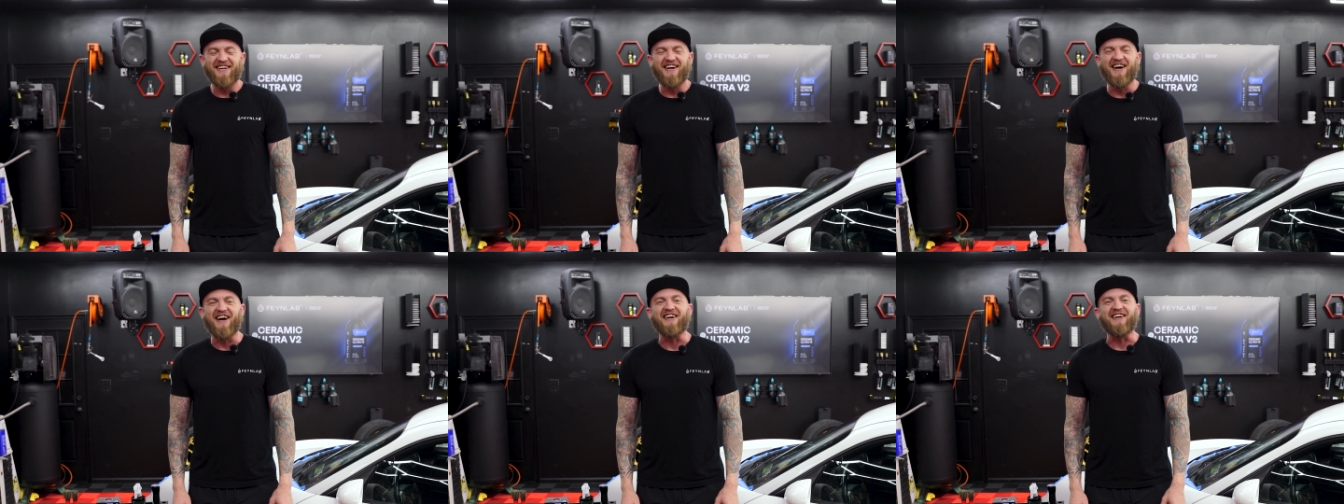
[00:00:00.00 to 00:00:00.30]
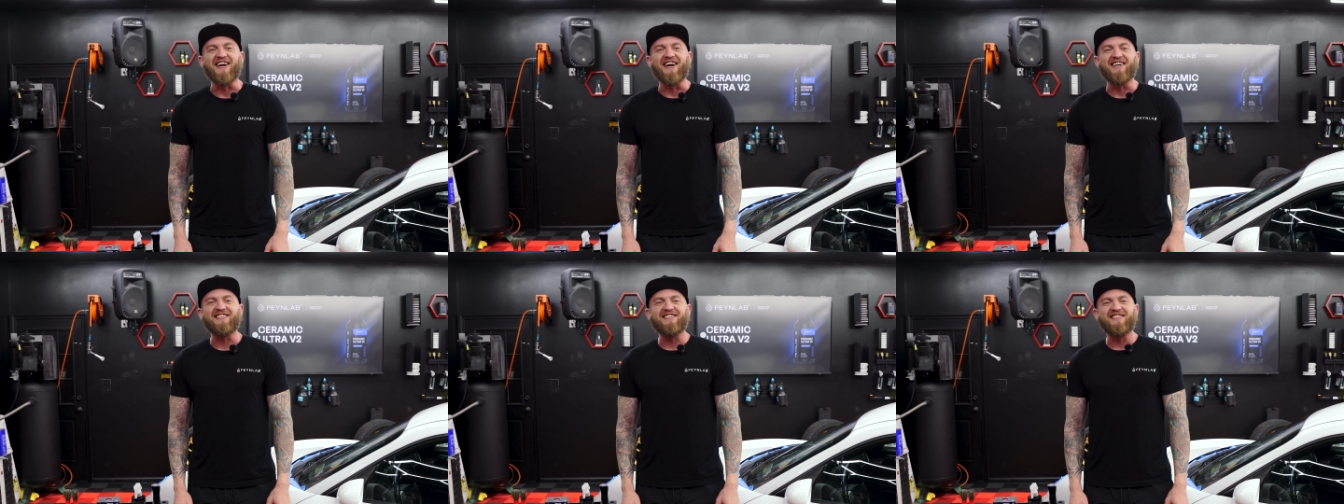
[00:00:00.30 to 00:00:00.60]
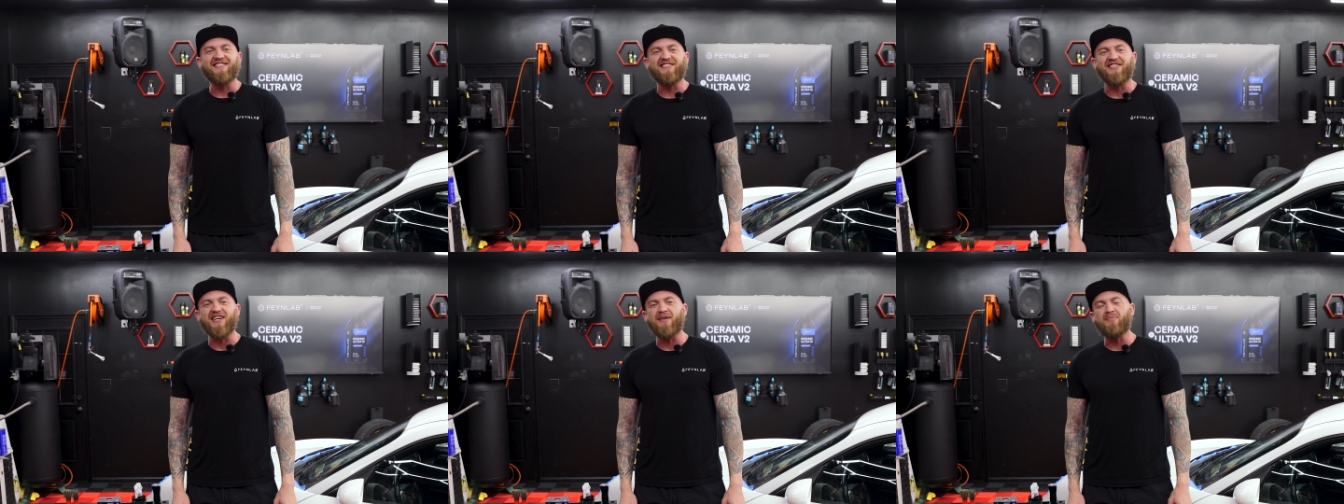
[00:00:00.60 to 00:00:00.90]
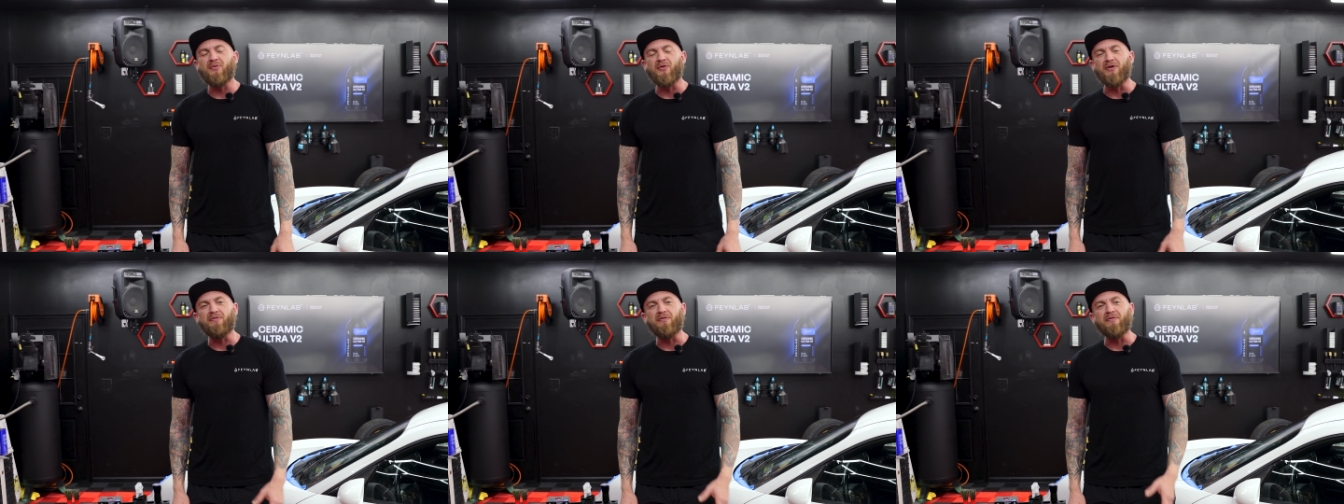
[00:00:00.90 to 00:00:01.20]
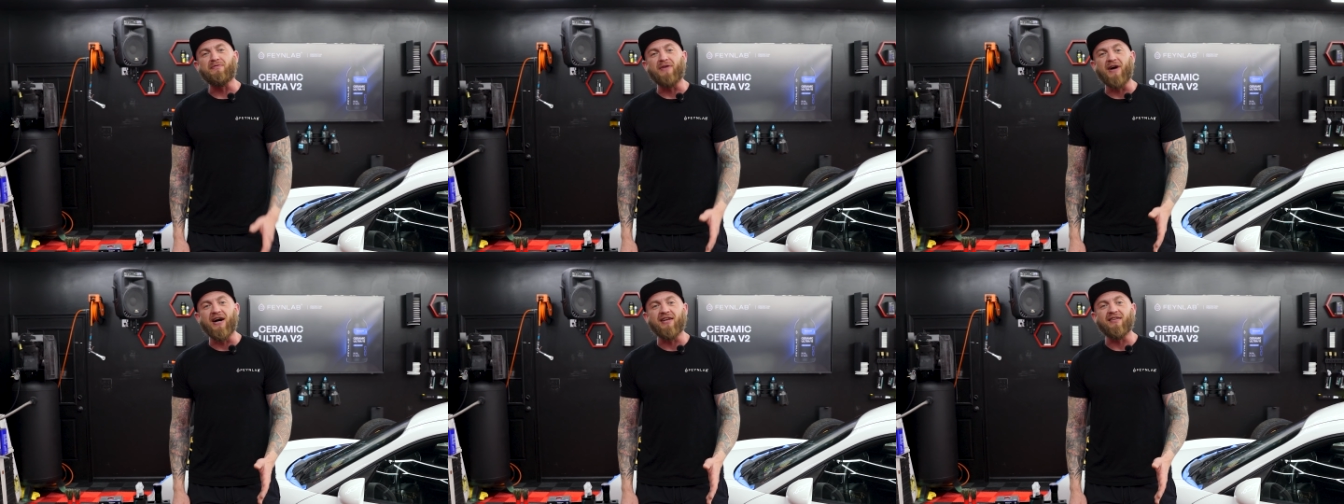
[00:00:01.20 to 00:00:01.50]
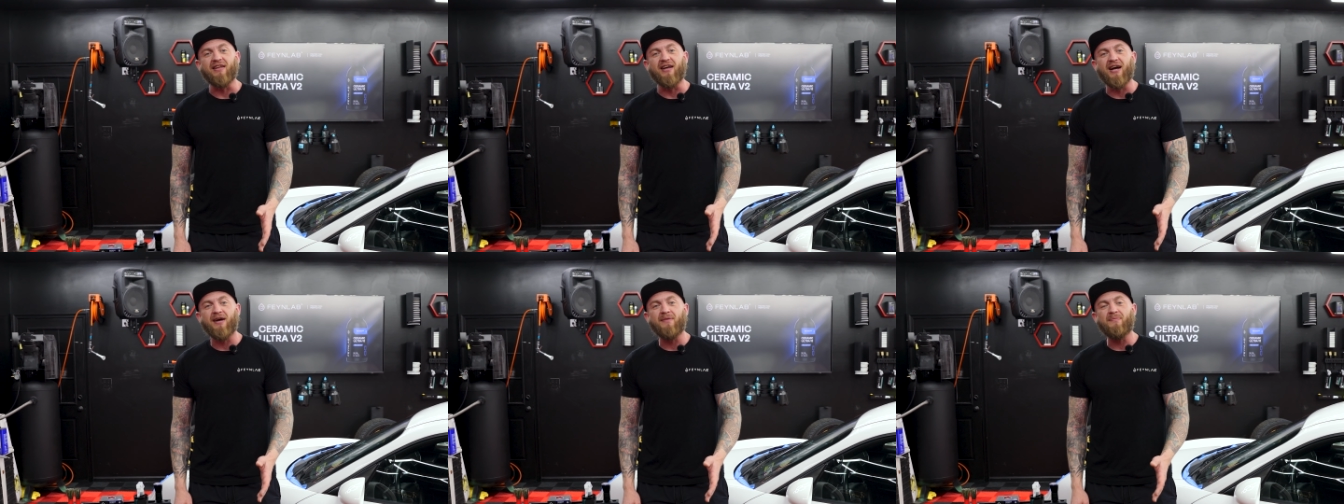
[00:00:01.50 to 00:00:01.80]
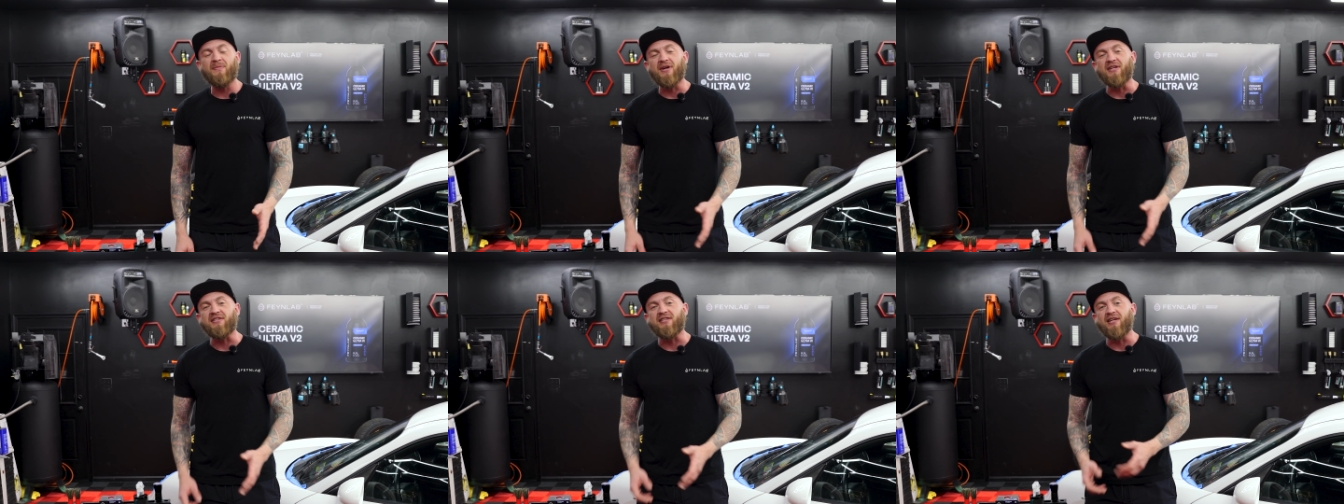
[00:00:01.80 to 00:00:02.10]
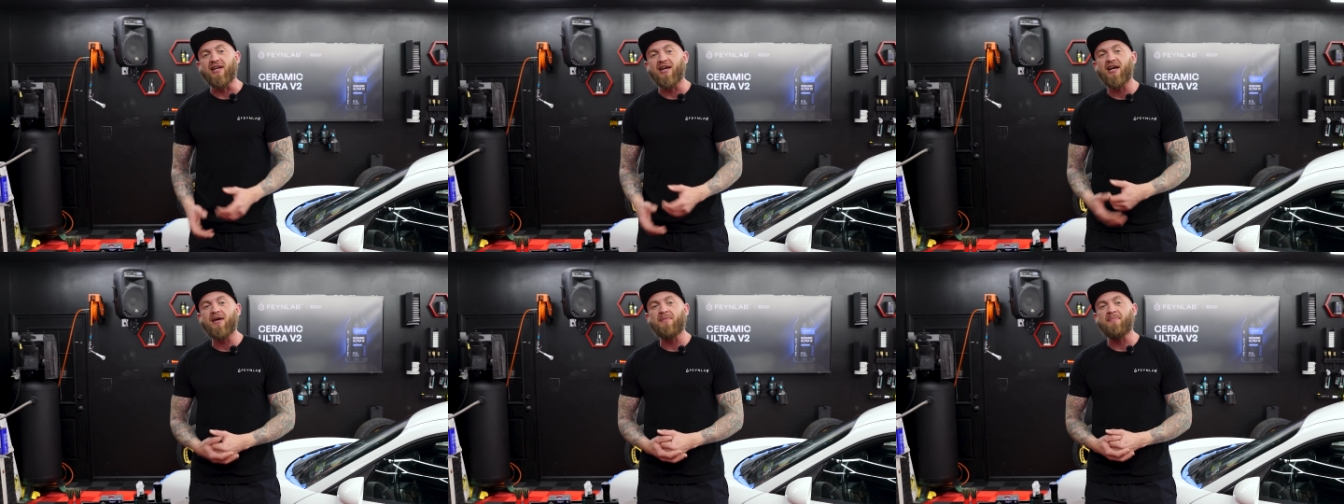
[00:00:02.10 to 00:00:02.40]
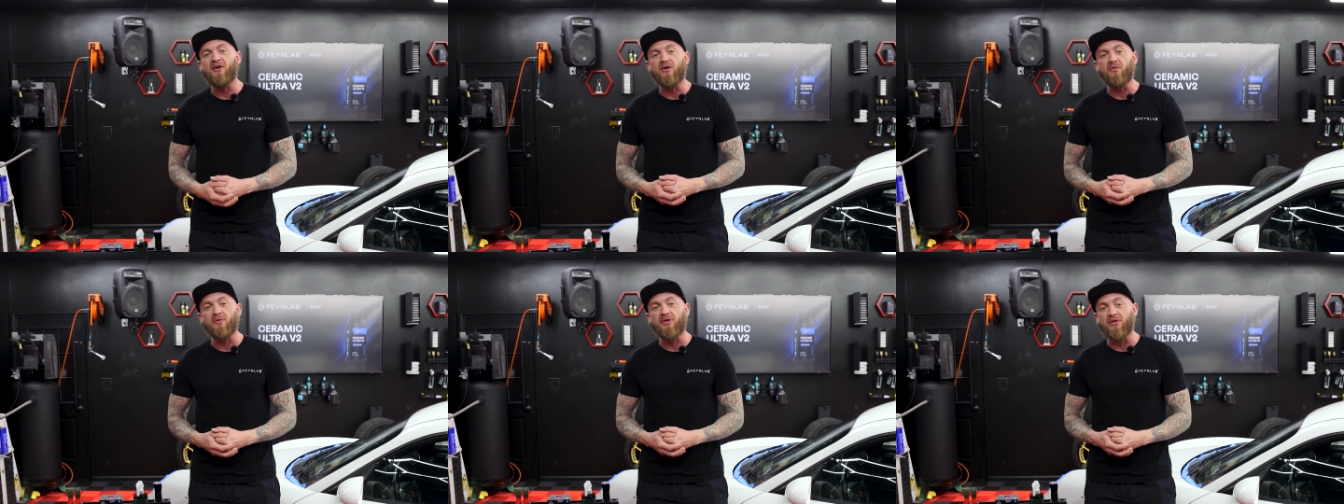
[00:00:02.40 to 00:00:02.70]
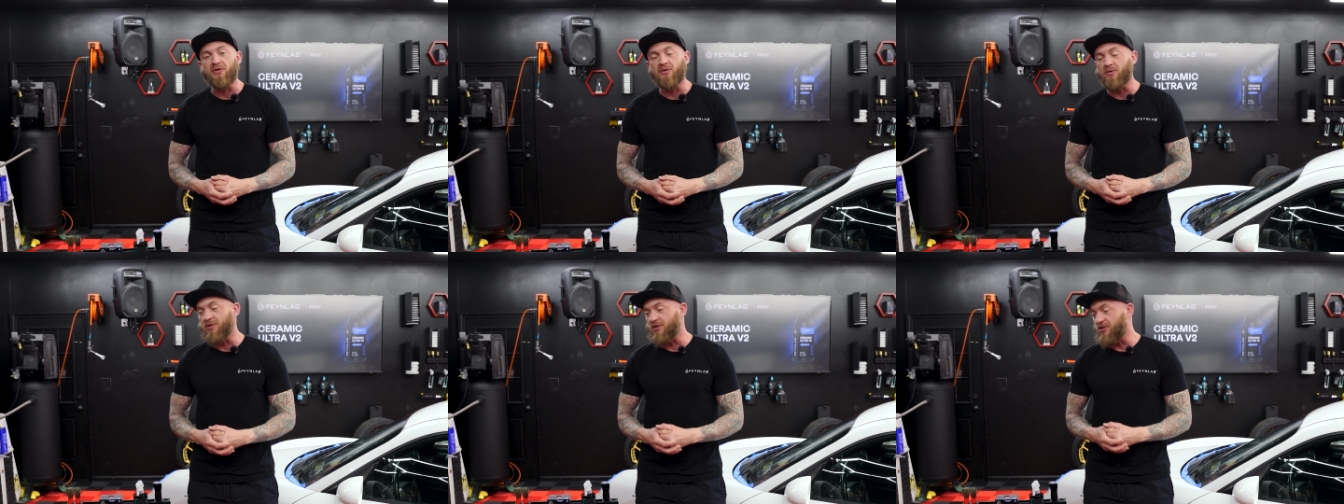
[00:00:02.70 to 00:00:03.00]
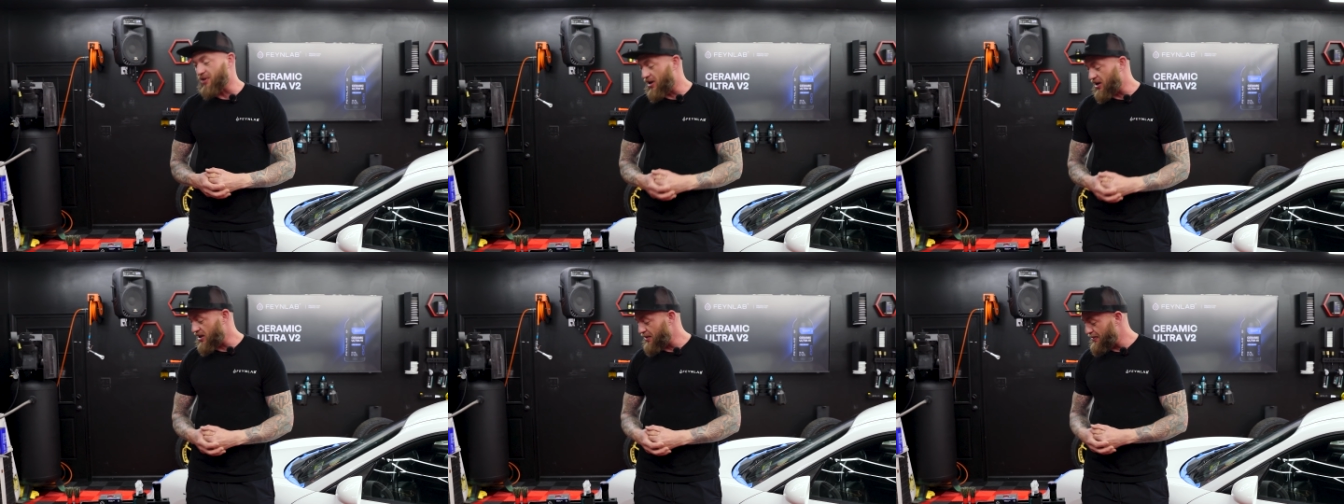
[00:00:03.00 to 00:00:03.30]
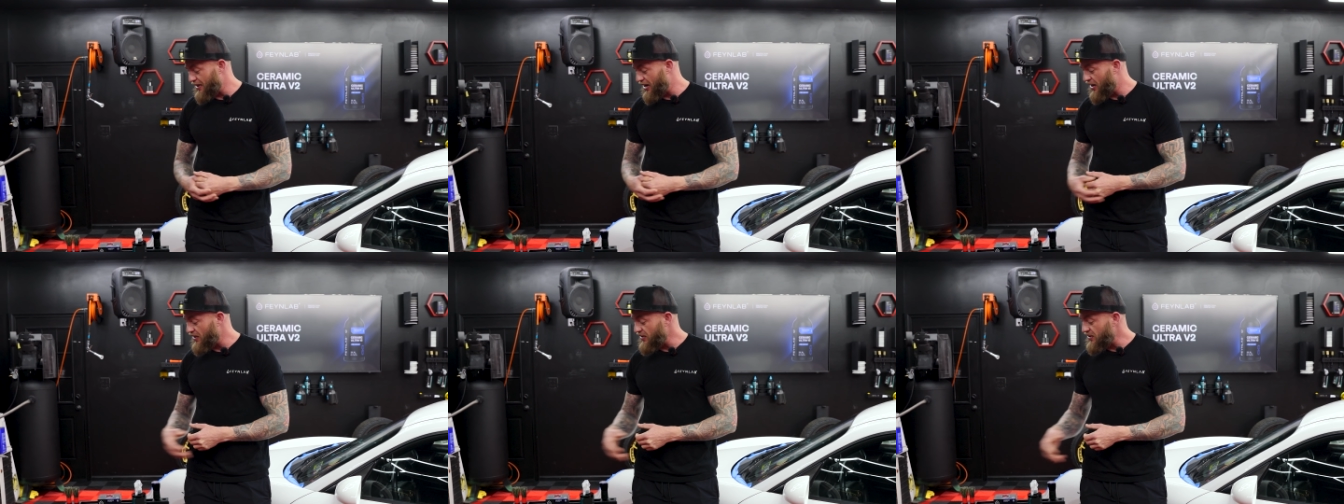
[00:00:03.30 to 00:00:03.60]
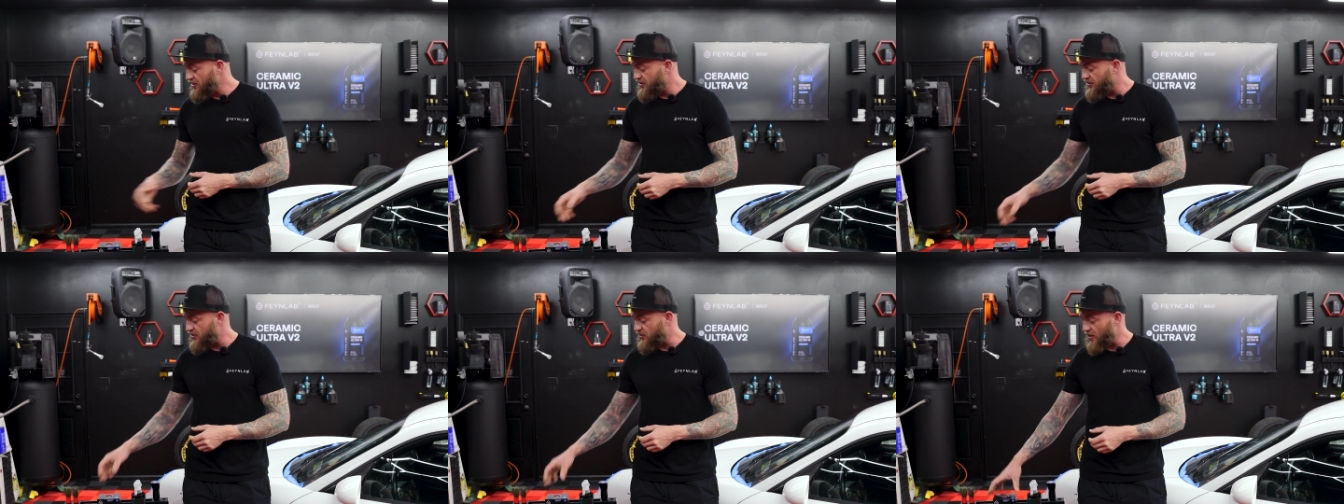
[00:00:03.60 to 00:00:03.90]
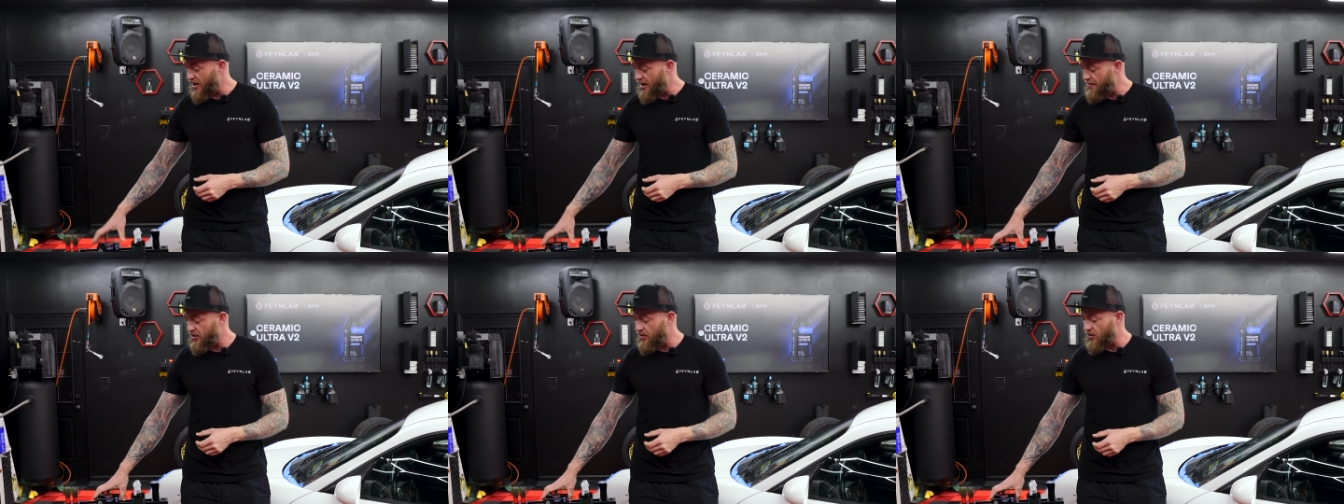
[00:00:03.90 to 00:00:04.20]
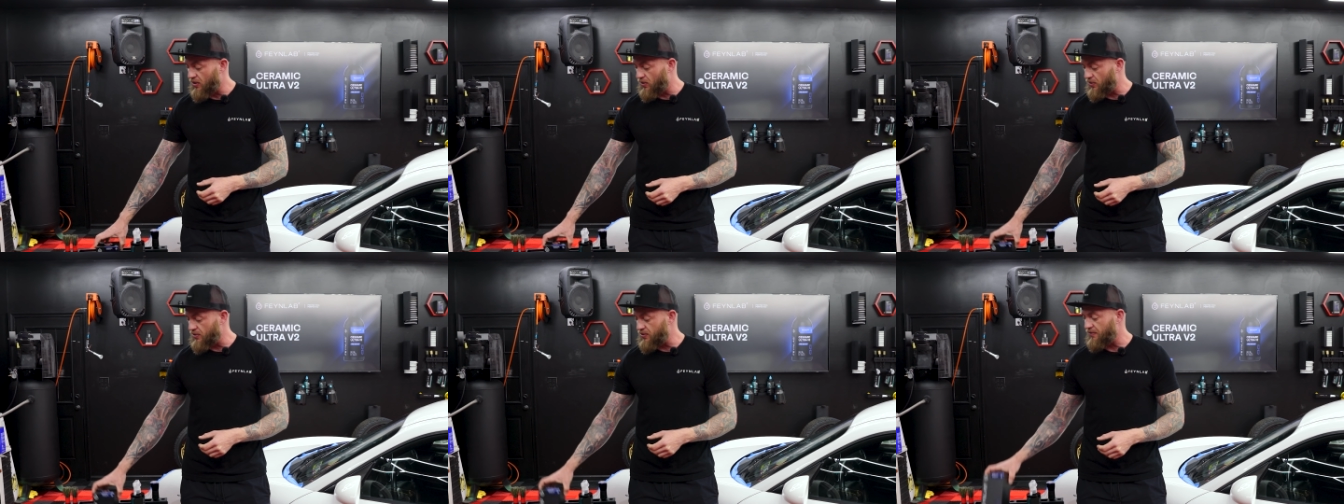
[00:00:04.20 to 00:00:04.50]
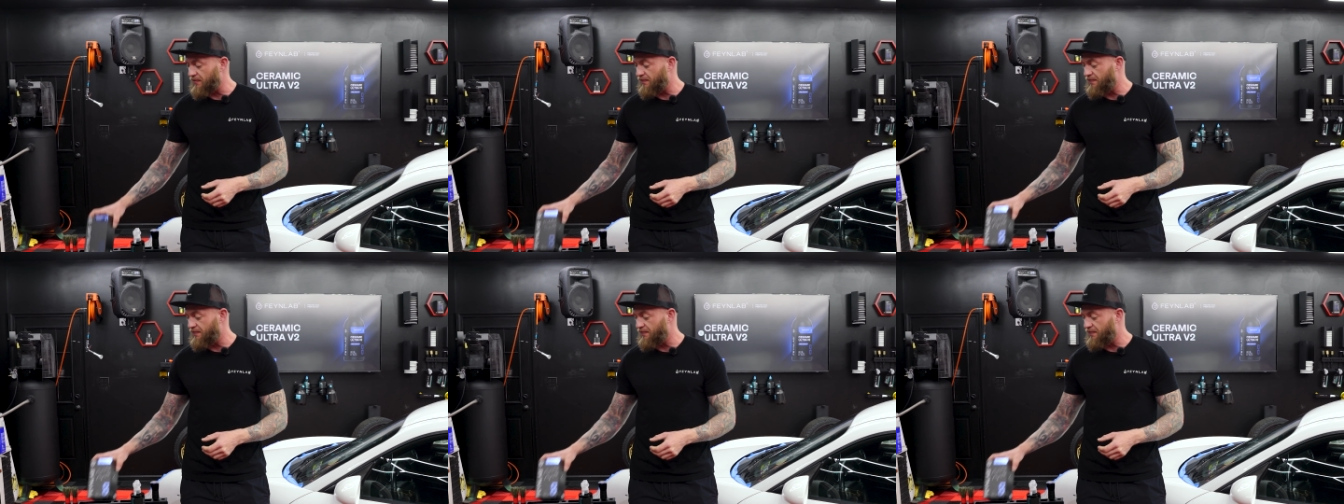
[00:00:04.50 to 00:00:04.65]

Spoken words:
Hi guys, it's Jay Boyd from Feynlab, and today I'm here with you to talk about Feynlab Ultra